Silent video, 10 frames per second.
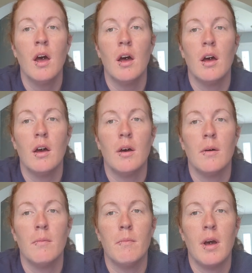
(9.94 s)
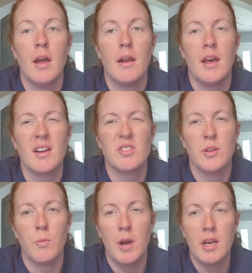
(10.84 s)
Um, I had actually
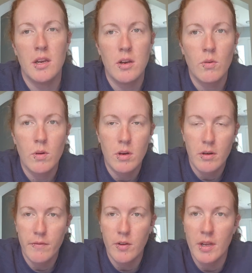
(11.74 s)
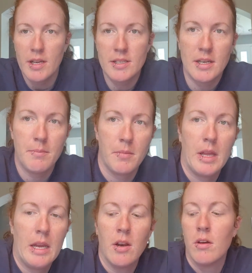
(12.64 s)
waited and ordered a few days. I didn't
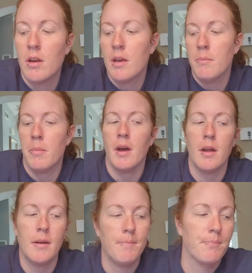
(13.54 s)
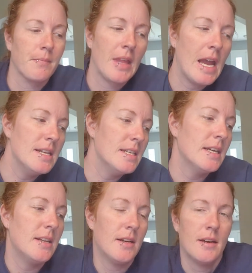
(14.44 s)
plan on it, but I
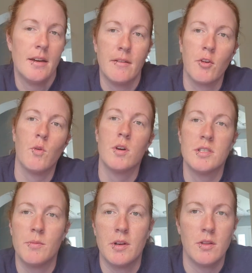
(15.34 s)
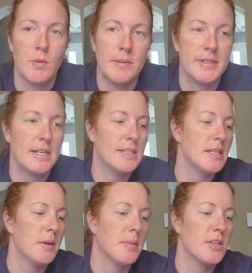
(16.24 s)
did. Of course, I went on the website and
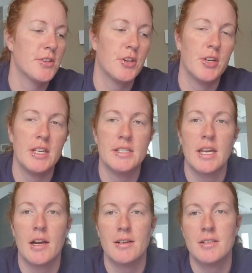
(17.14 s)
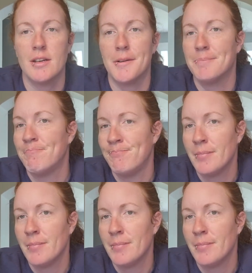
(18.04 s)
seen a bunch of goodies there, so